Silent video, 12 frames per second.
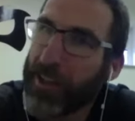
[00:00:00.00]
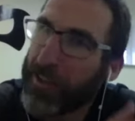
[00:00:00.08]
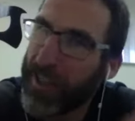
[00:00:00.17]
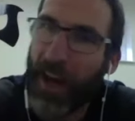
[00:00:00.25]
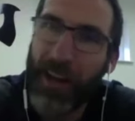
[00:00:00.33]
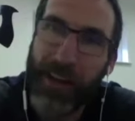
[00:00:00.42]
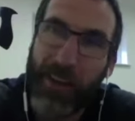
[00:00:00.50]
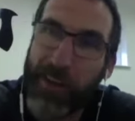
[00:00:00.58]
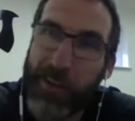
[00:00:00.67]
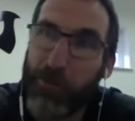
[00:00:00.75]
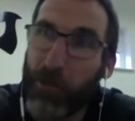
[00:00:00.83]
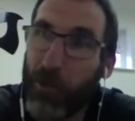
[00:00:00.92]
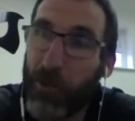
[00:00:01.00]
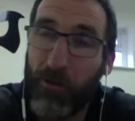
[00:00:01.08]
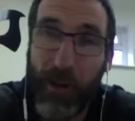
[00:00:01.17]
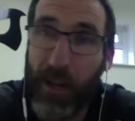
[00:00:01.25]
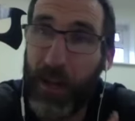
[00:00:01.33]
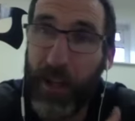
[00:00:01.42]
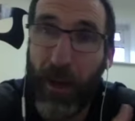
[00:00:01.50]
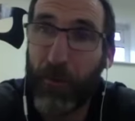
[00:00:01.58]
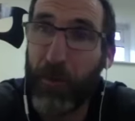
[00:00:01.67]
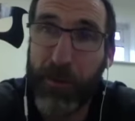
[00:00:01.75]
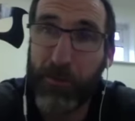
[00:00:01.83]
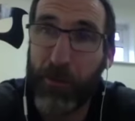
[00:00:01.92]
Started in the sport, really loved
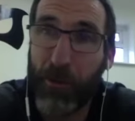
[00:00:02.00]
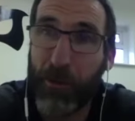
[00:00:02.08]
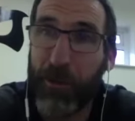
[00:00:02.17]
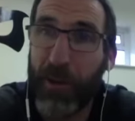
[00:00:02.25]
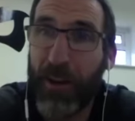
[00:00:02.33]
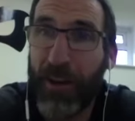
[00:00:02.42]
the sport,